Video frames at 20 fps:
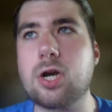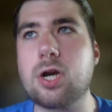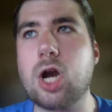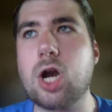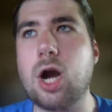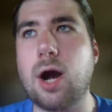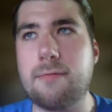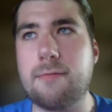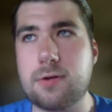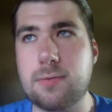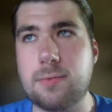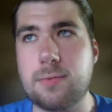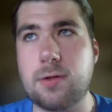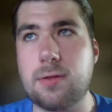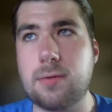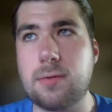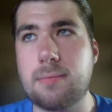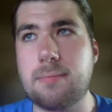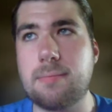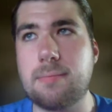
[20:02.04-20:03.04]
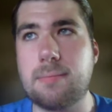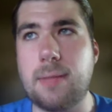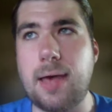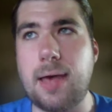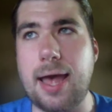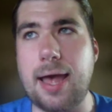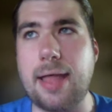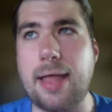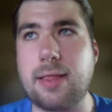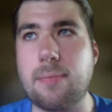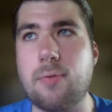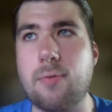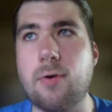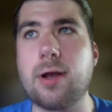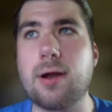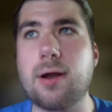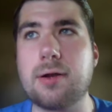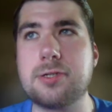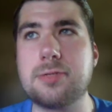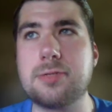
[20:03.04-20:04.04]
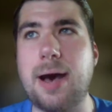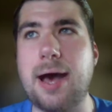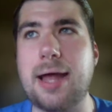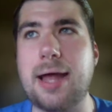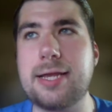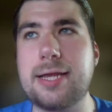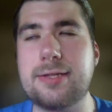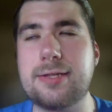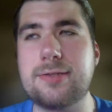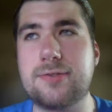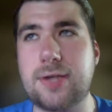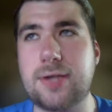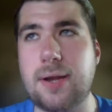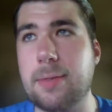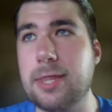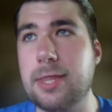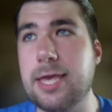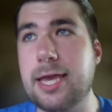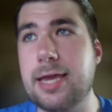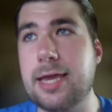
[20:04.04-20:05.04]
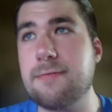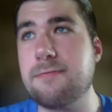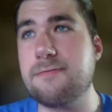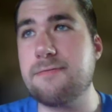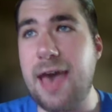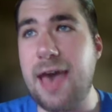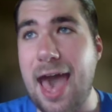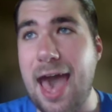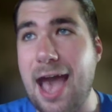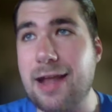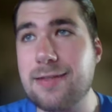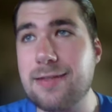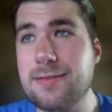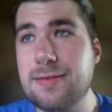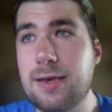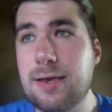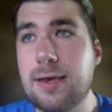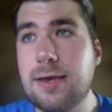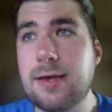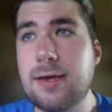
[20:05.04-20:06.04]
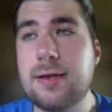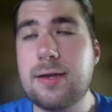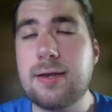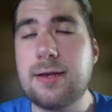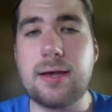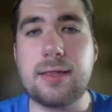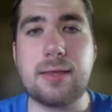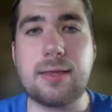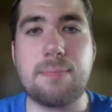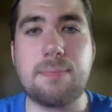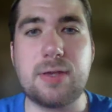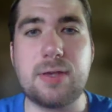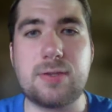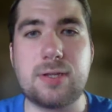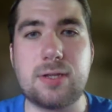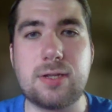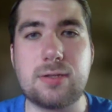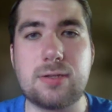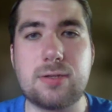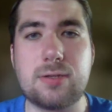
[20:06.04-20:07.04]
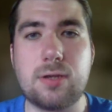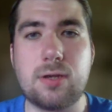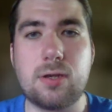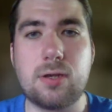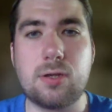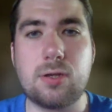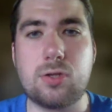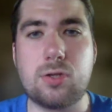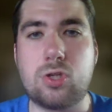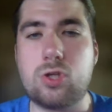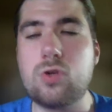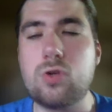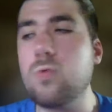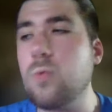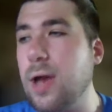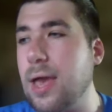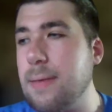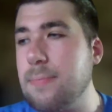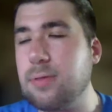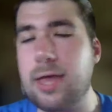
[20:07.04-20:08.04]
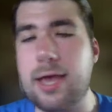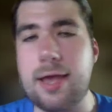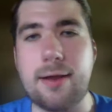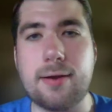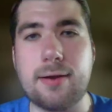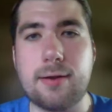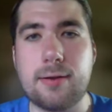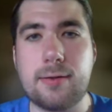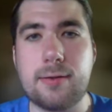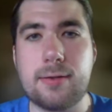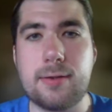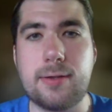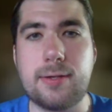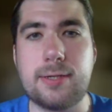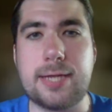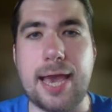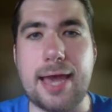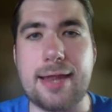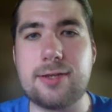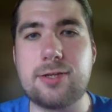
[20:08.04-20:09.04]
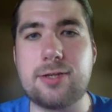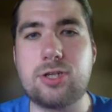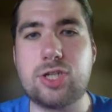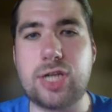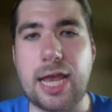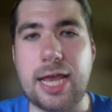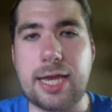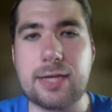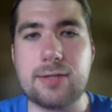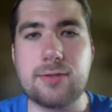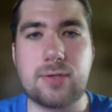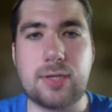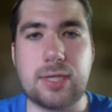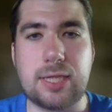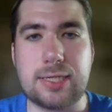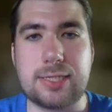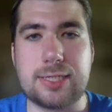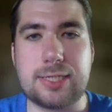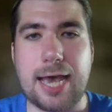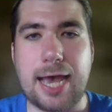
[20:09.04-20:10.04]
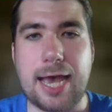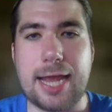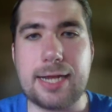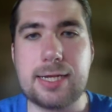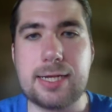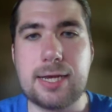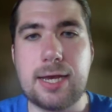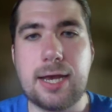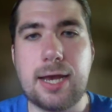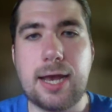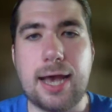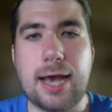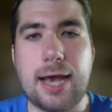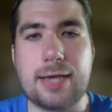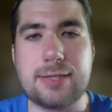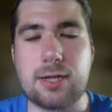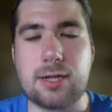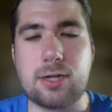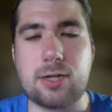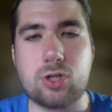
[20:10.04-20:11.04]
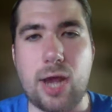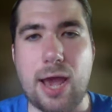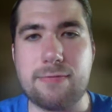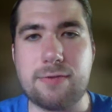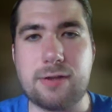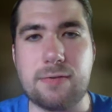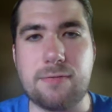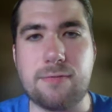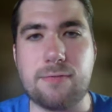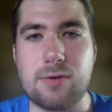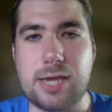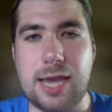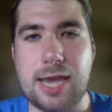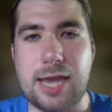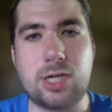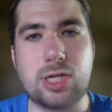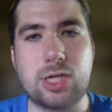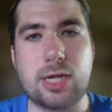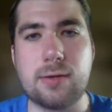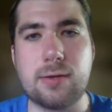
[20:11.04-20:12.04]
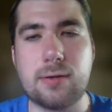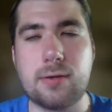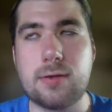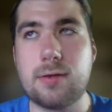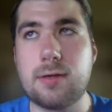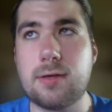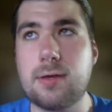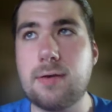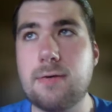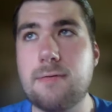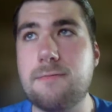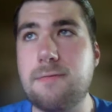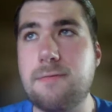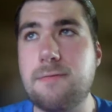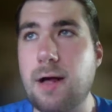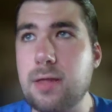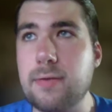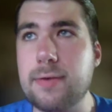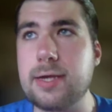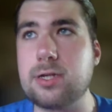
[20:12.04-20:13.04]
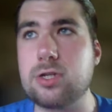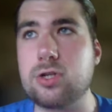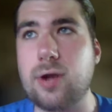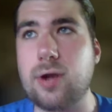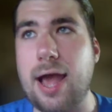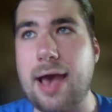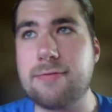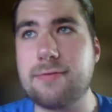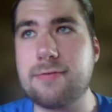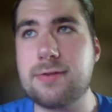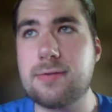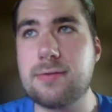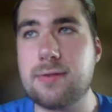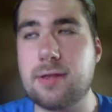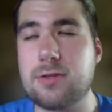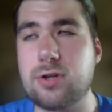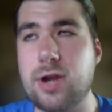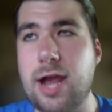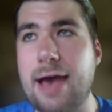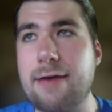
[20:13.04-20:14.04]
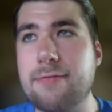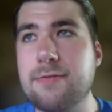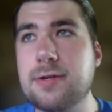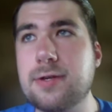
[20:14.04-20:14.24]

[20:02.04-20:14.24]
comfortable at the point guard spot in Summer League. In fact, the Pistons' two-way player, Danish Jenkins, who they signed as an undrafted free agent, following the draft,